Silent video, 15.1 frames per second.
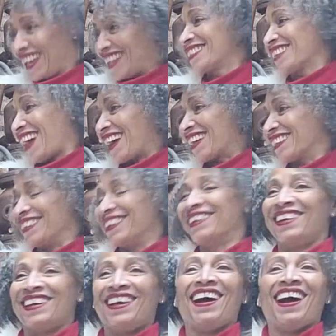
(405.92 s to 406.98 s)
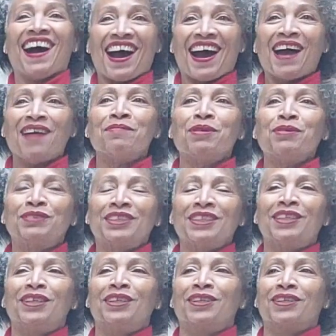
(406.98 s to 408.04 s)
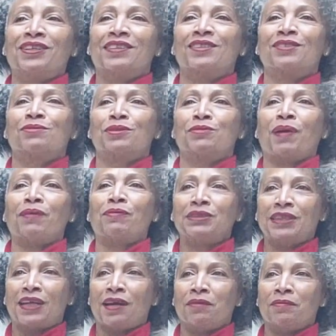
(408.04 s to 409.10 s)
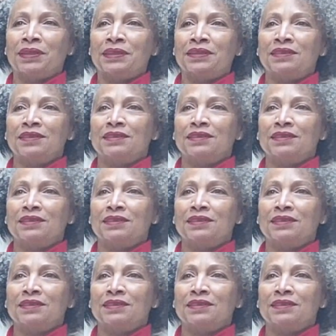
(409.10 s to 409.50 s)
Exactly. I moved here. This was my retirement.